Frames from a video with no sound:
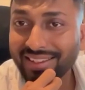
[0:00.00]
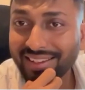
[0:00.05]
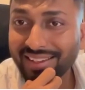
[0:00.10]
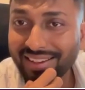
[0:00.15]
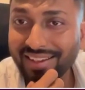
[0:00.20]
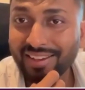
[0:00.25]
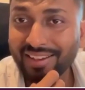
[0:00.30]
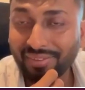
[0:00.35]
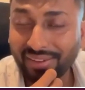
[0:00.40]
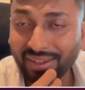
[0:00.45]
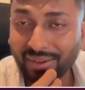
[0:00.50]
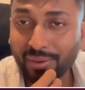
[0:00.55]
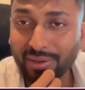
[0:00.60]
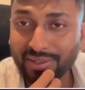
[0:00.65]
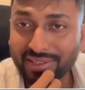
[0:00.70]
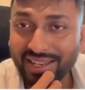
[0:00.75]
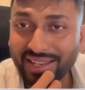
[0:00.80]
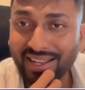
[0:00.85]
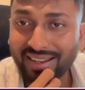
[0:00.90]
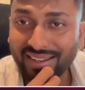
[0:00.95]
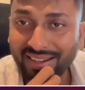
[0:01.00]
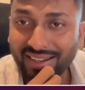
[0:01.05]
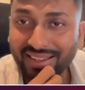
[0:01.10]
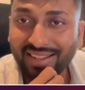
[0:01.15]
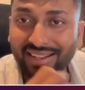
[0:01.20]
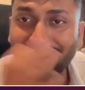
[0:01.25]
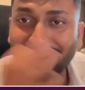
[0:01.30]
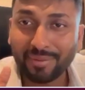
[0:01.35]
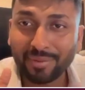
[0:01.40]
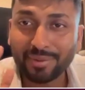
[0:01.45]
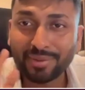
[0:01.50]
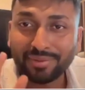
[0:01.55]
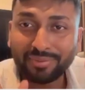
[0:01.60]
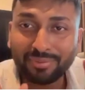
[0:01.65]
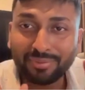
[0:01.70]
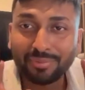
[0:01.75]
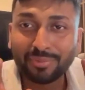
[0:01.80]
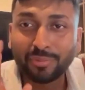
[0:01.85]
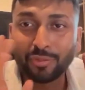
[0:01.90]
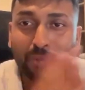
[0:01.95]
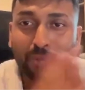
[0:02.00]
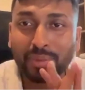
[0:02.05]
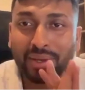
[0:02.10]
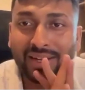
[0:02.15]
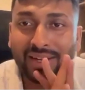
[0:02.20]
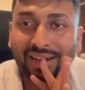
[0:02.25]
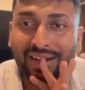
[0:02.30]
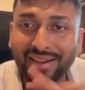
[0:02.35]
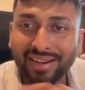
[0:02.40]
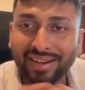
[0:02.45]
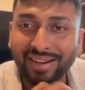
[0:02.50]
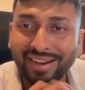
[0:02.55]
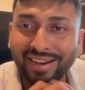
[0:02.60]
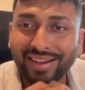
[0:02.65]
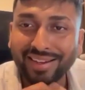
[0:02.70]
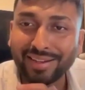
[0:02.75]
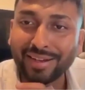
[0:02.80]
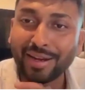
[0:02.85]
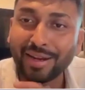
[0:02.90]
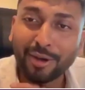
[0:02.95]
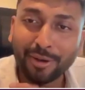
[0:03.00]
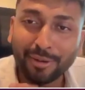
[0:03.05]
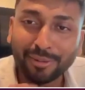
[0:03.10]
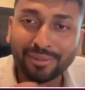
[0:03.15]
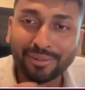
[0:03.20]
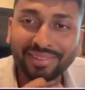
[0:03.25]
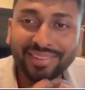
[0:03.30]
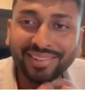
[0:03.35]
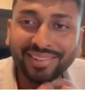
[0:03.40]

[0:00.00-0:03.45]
If I got selected, then I would be in London right now.